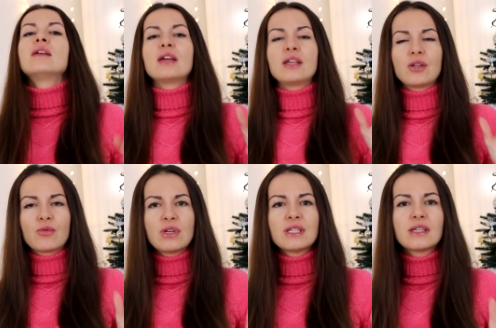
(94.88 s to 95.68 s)
in the
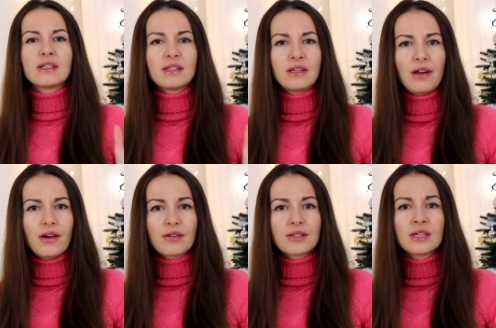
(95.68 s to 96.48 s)
recent
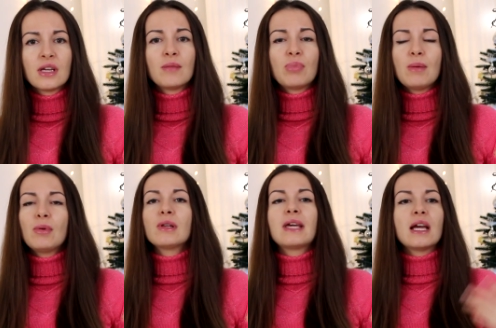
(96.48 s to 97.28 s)
years.
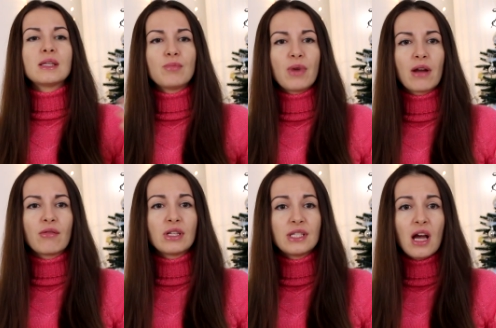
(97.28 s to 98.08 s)
People get
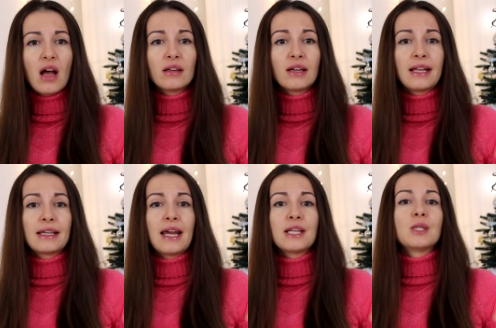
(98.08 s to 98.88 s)
married young
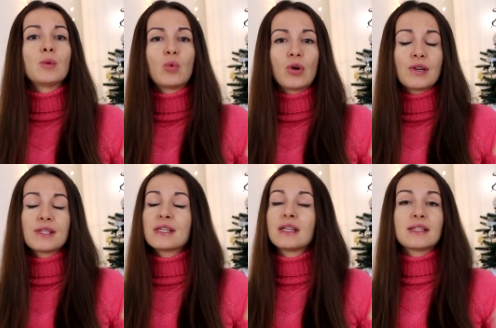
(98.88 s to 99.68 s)
and get
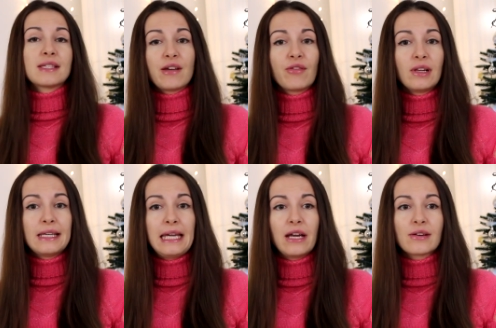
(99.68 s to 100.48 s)
divorced in several
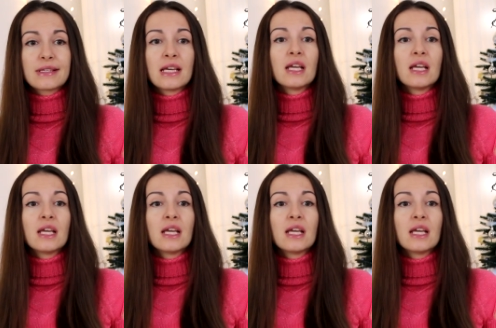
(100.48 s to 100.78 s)
years.